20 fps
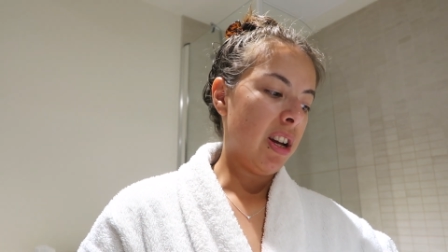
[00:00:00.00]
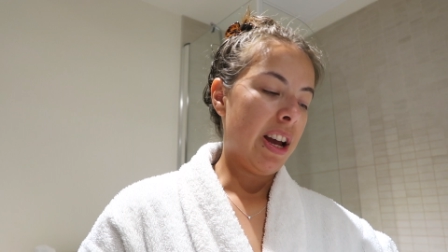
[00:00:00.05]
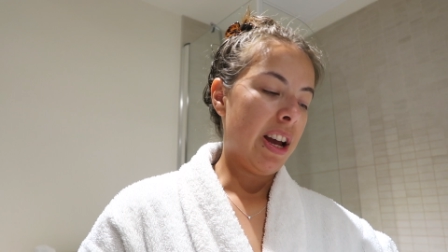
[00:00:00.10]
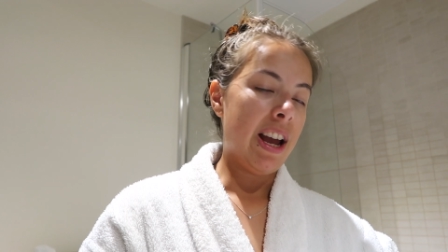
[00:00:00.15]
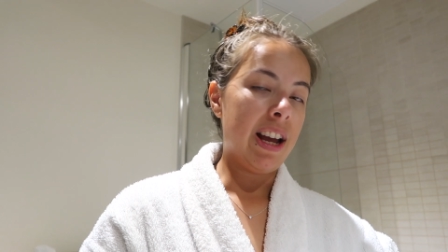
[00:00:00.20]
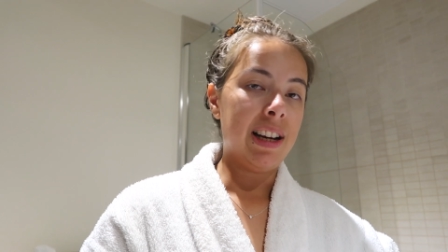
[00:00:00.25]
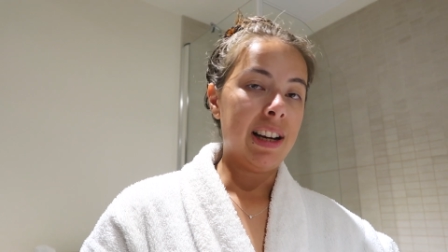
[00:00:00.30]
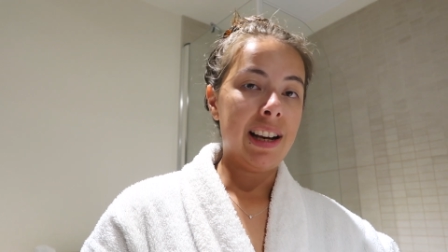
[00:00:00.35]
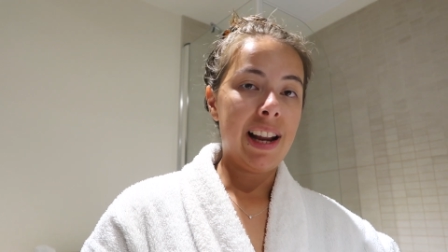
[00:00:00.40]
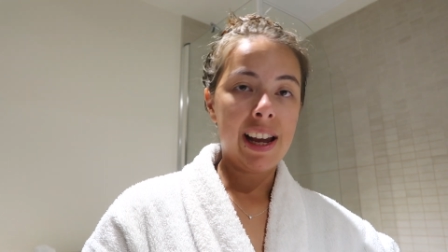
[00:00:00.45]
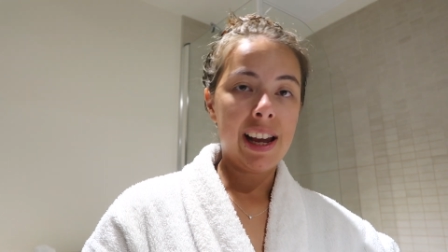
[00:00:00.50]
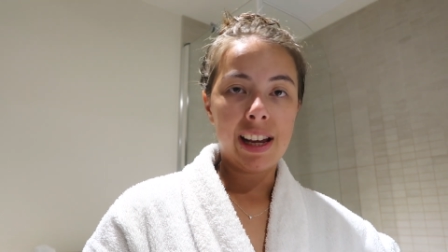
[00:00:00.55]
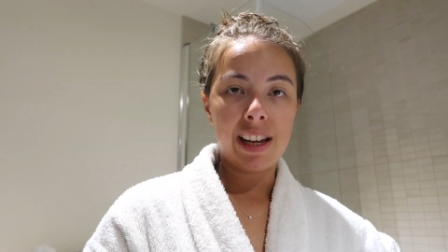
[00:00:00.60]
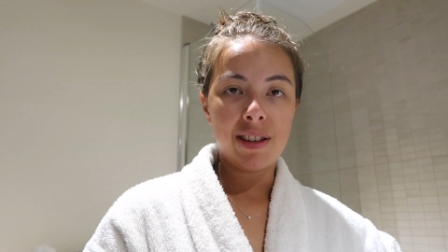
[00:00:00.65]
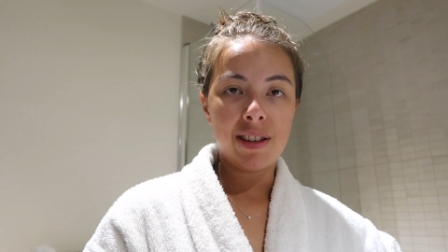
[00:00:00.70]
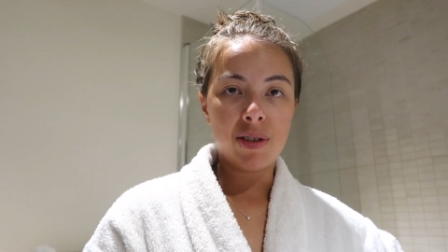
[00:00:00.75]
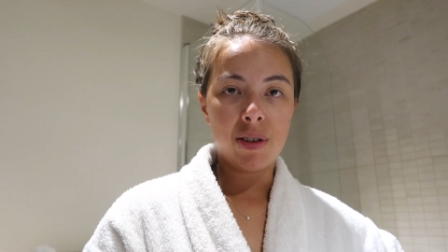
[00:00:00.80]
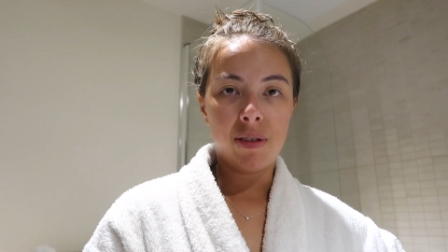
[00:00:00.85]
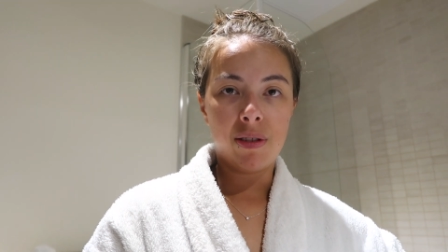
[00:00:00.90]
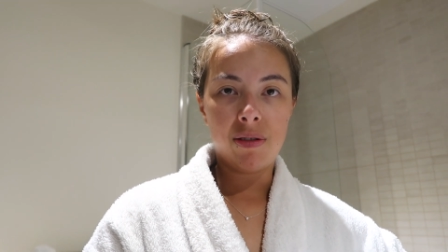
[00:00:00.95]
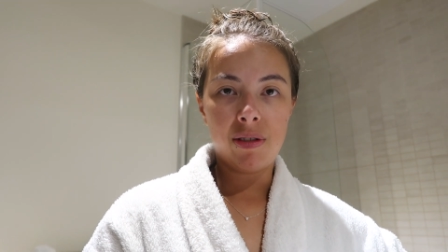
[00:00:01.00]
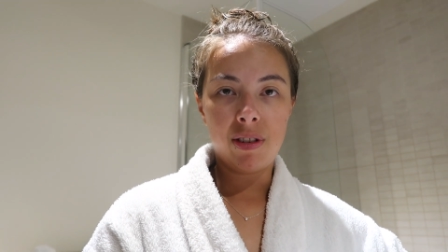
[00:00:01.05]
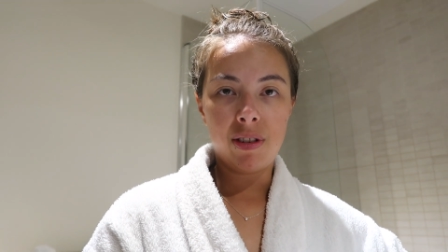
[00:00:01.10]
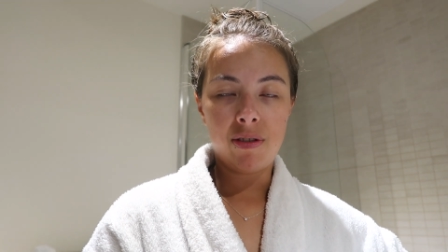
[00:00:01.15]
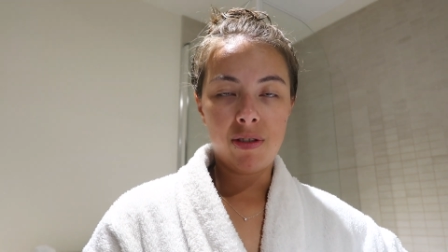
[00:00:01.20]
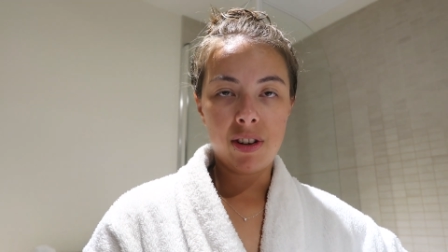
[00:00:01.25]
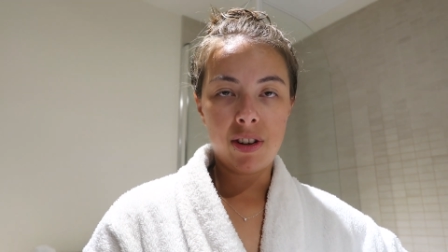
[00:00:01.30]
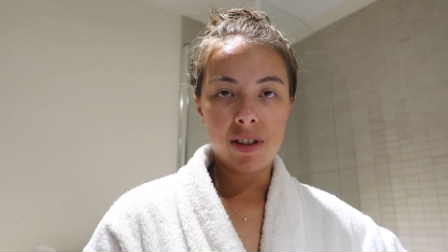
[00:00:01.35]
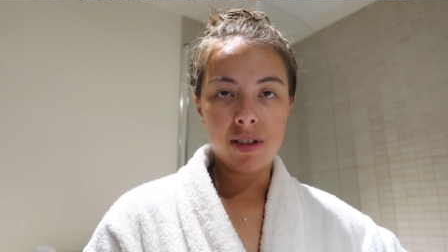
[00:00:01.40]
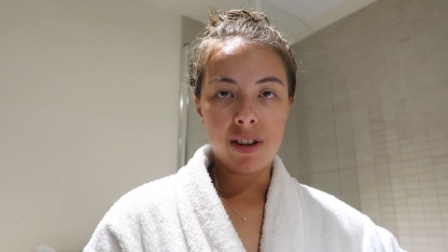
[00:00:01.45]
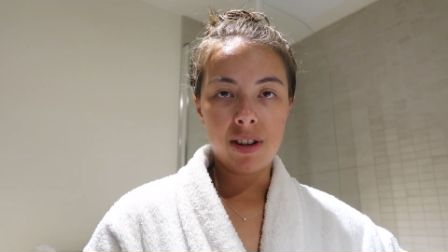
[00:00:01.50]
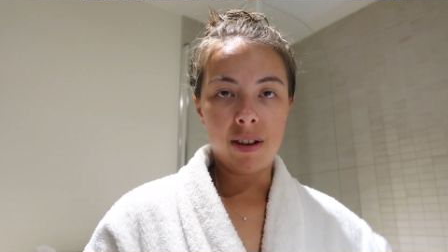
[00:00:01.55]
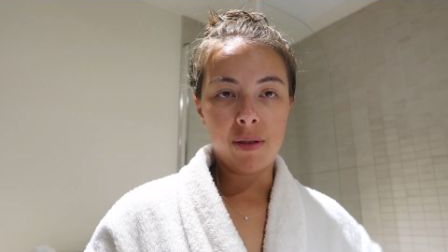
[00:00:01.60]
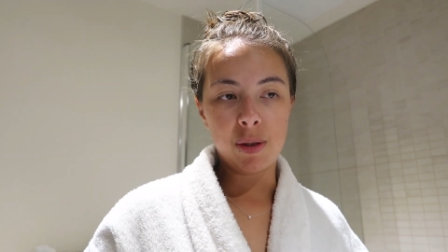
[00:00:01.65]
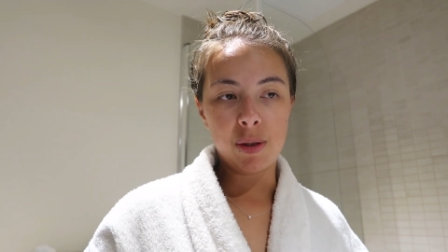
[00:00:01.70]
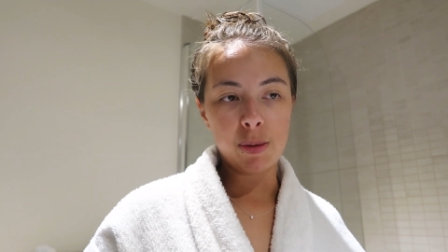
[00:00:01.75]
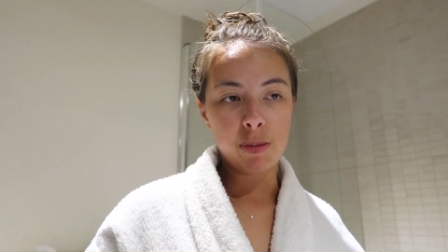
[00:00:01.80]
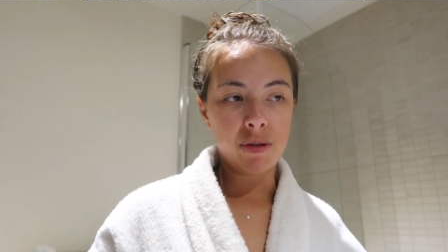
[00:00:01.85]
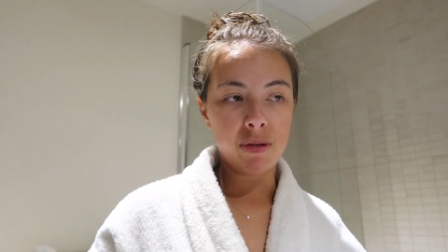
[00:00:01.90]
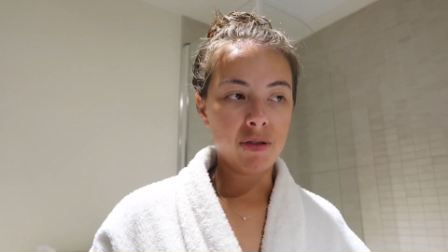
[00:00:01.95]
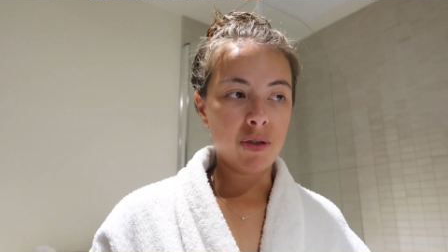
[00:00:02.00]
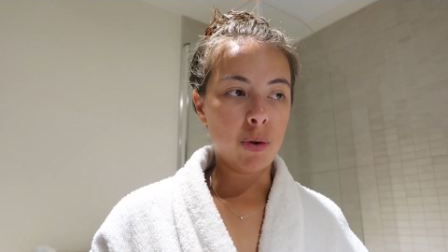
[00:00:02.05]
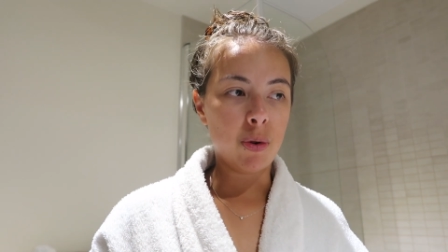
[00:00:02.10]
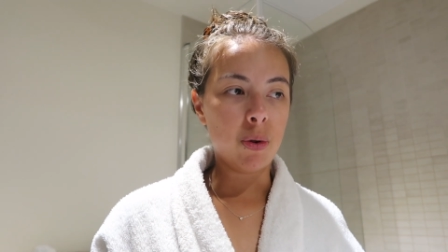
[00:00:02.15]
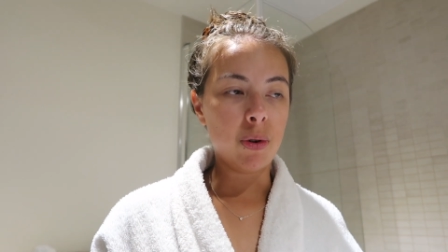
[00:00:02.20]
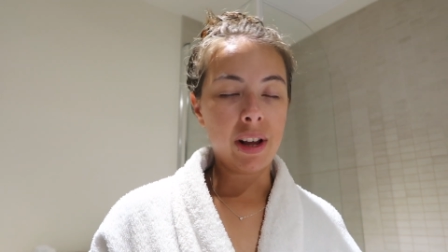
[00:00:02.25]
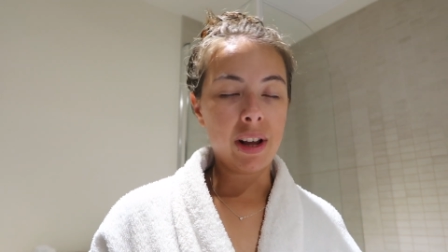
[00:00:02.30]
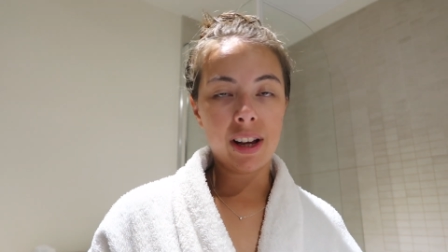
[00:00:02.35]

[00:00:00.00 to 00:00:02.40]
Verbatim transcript: I had leggings on for the first time because before,